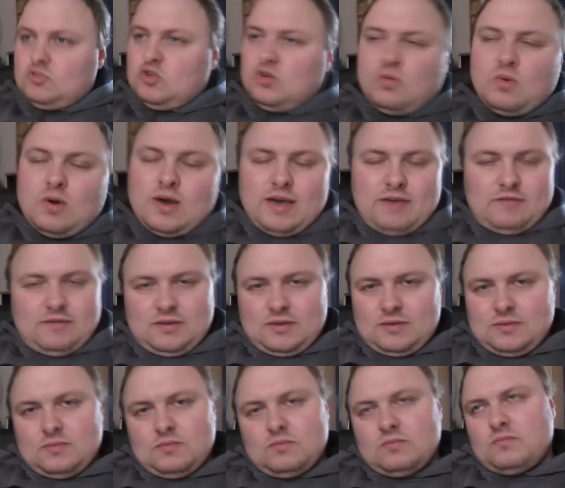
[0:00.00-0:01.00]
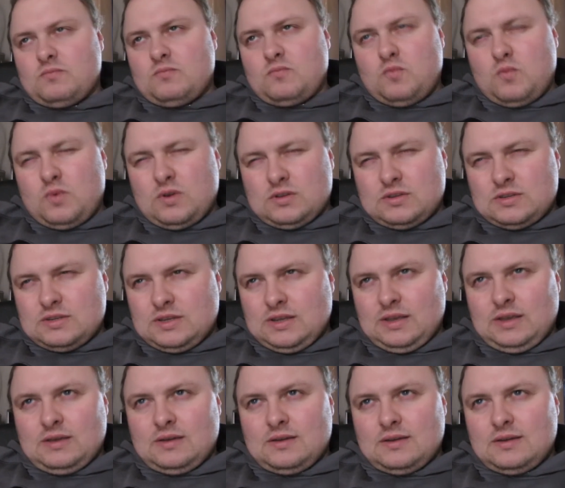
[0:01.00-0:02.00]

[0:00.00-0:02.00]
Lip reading: do whatever. We'll see.